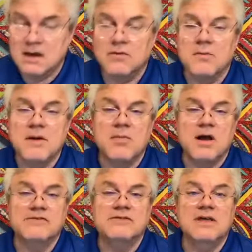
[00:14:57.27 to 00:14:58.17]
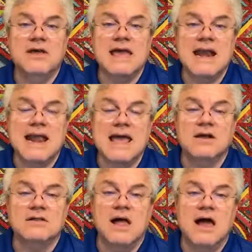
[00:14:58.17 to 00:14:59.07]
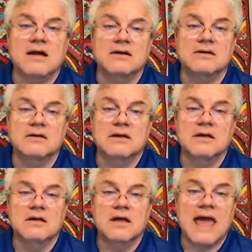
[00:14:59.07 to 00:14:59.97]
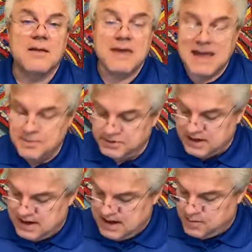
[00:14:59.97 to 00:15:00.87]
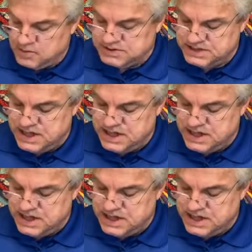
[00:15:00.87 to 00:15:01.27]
Remember, I'll see you again at 8 o'clock. Adam Hamilton and I will see